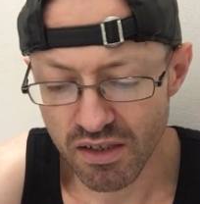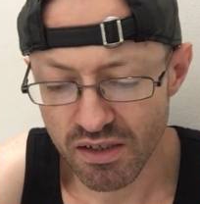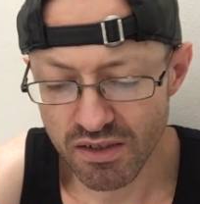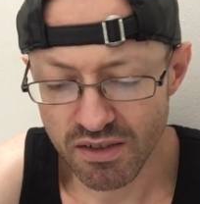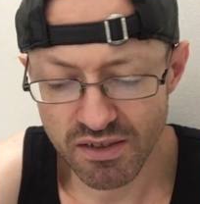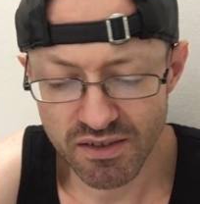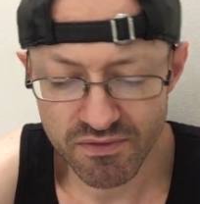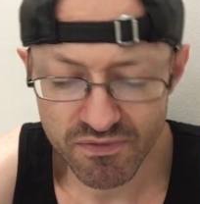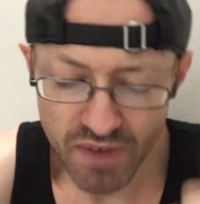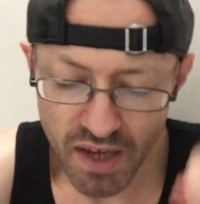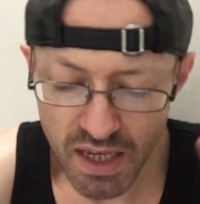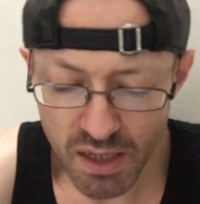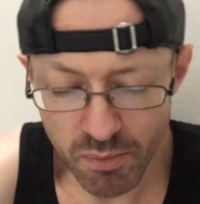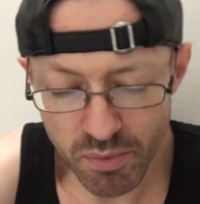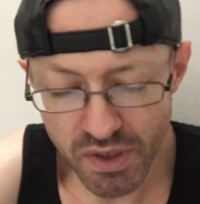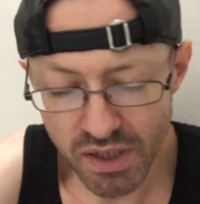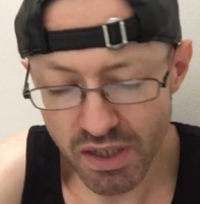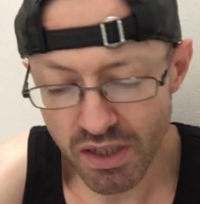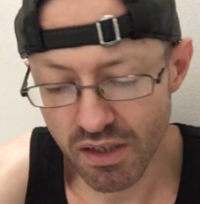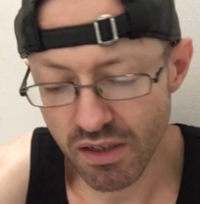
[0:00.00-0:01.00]
She's
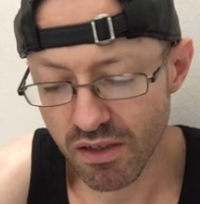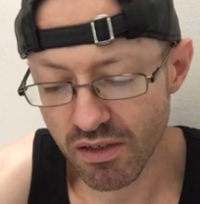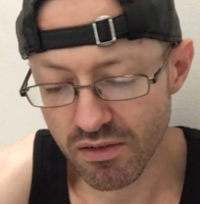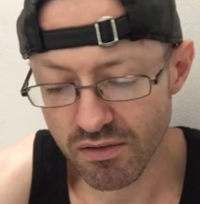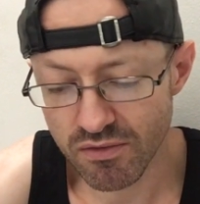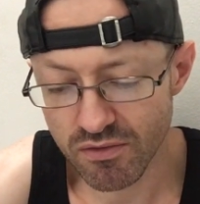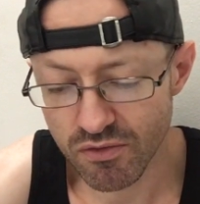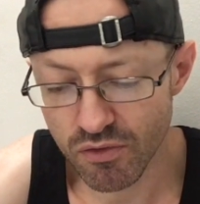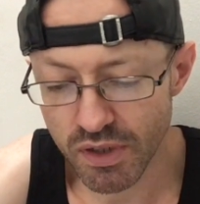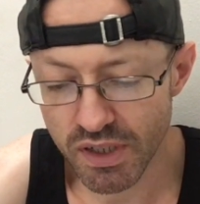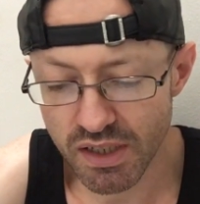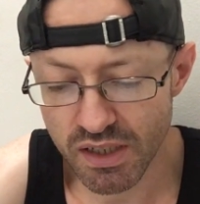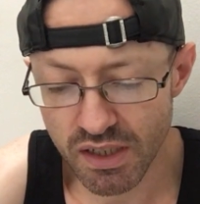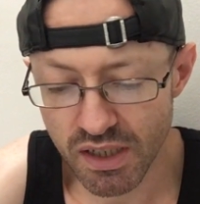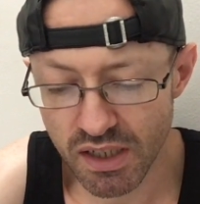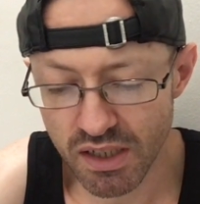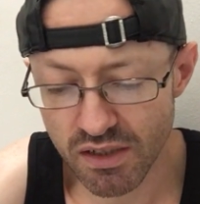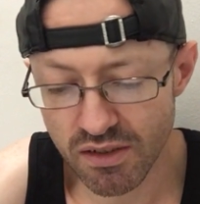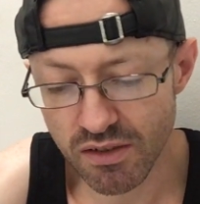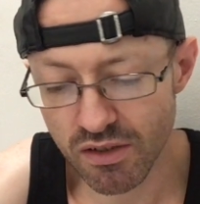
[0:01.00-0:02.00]
vaping and
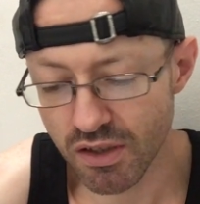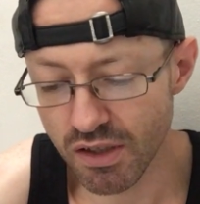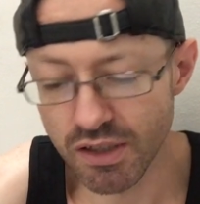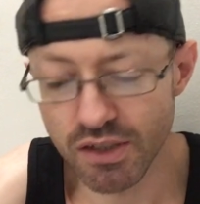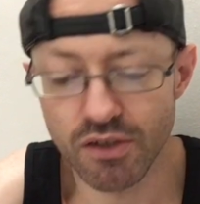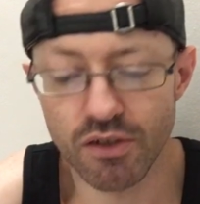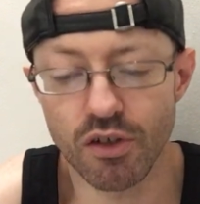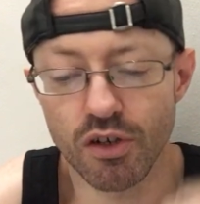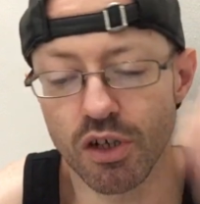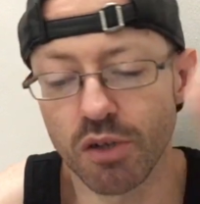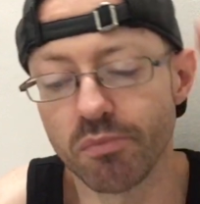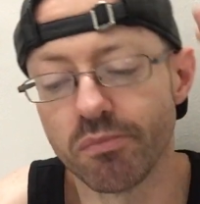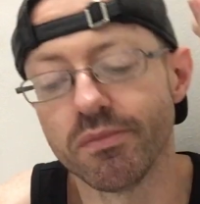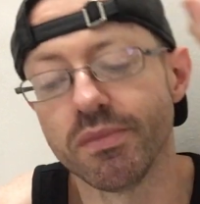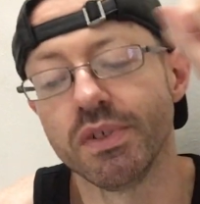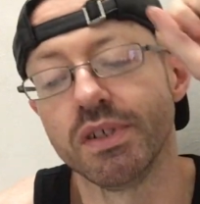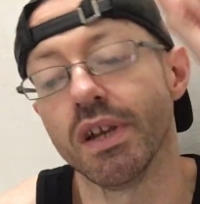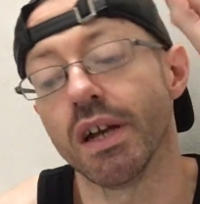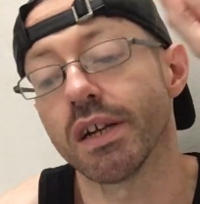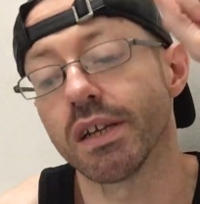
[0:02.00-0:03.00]
drinking. She's got literally got a
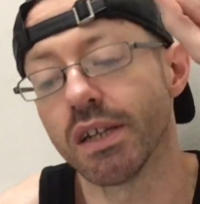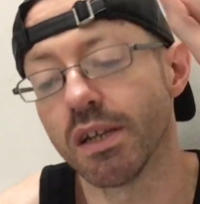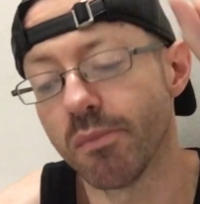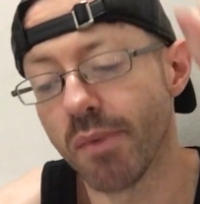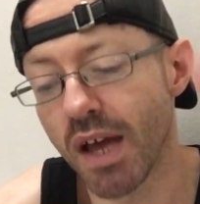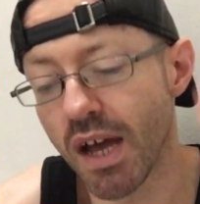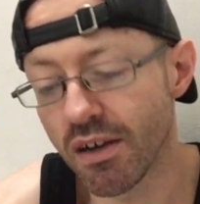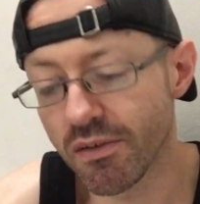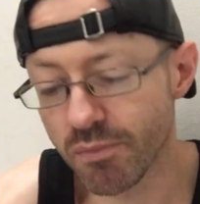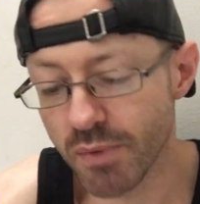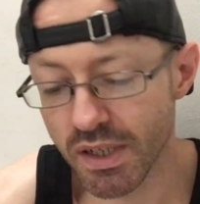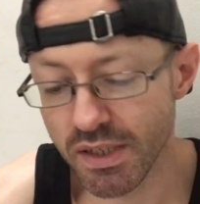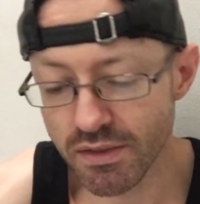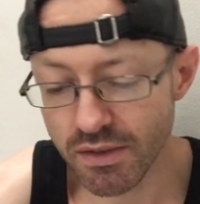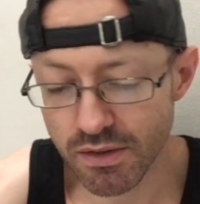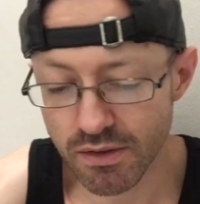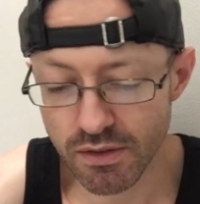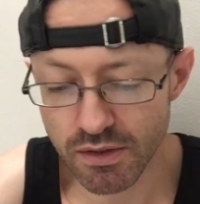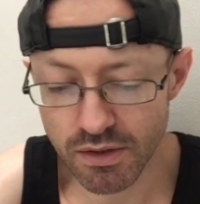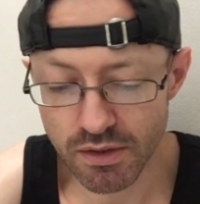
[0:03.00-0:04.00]
jug in her mouth
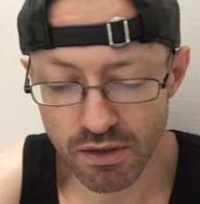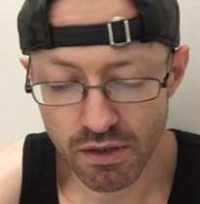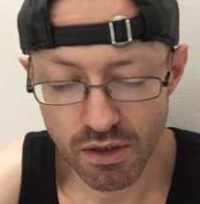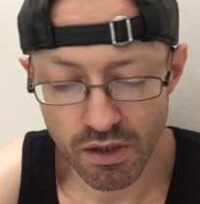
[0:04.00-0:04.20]
basically.